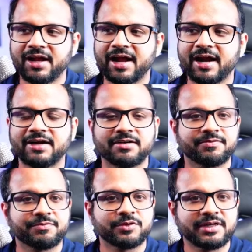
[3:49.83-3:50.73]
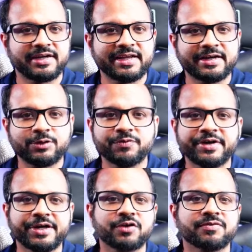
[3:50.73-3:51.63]
And for the day two
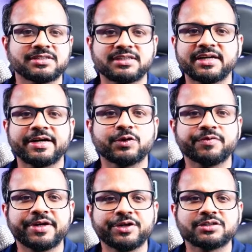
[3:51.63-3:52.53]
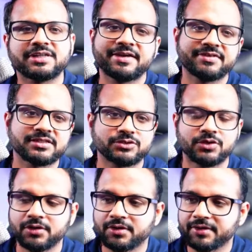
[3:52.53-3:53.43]
video, once the day two video is live, and so
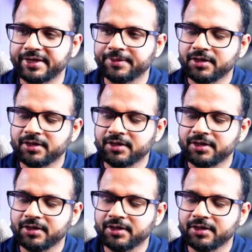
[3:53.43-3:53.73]
on, right?